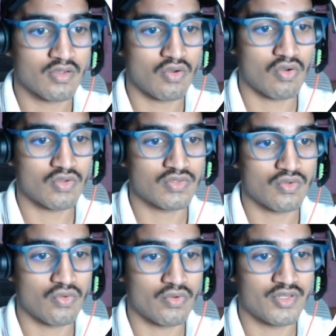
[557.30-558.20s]
cross
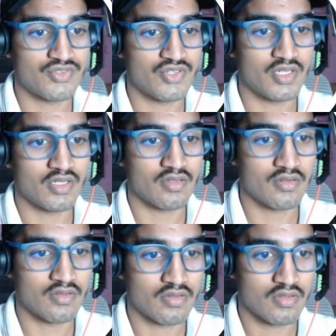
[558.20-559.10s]

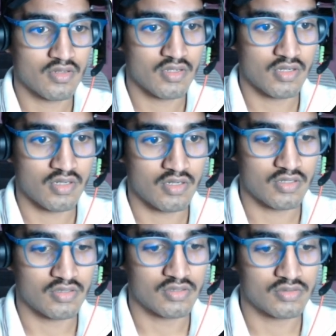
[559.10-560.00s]
origin
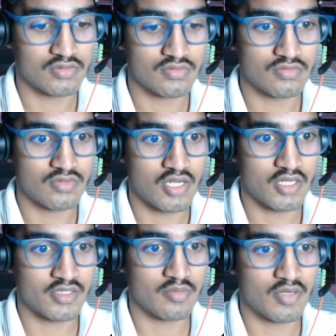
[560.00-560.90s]
uh,
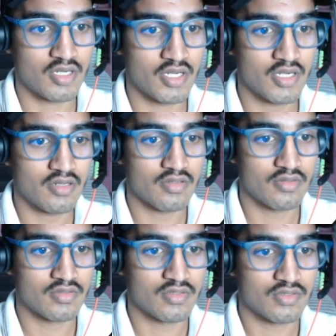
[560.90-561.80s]
other bucket.
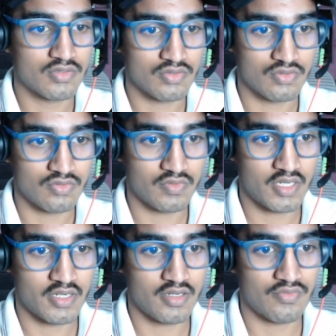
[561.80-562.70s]
So we
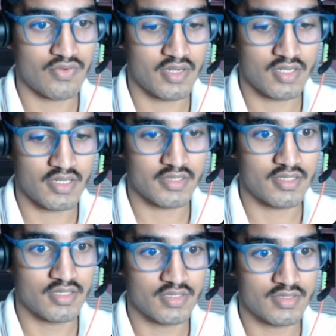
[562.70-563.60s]
can define like
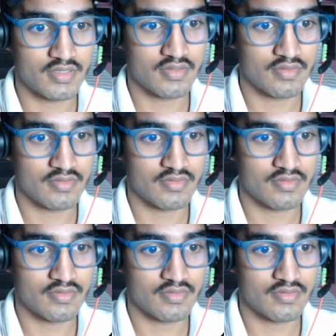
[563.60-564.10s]
this.